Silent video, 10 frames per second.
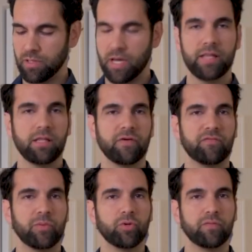I love every
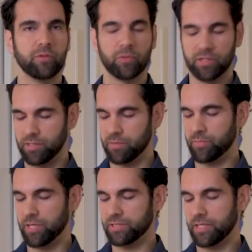movie where the
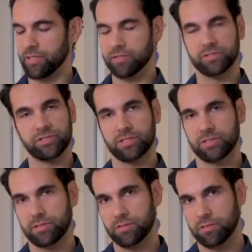bartender is
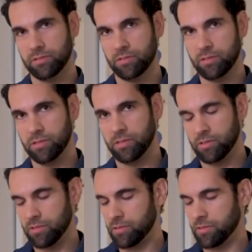just
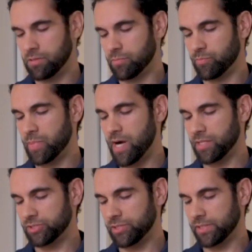
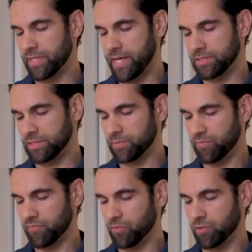polishing glasses
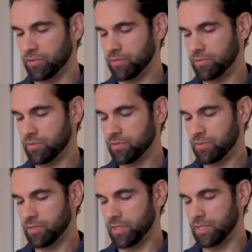before
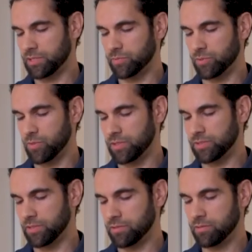a customer walks
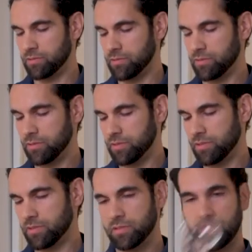in.
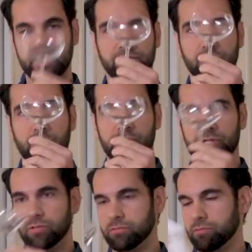Like that's all we do.
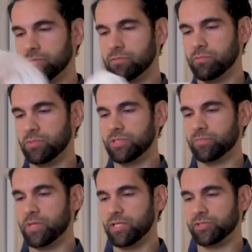We just
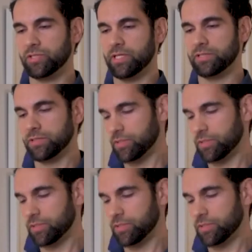polish glasses.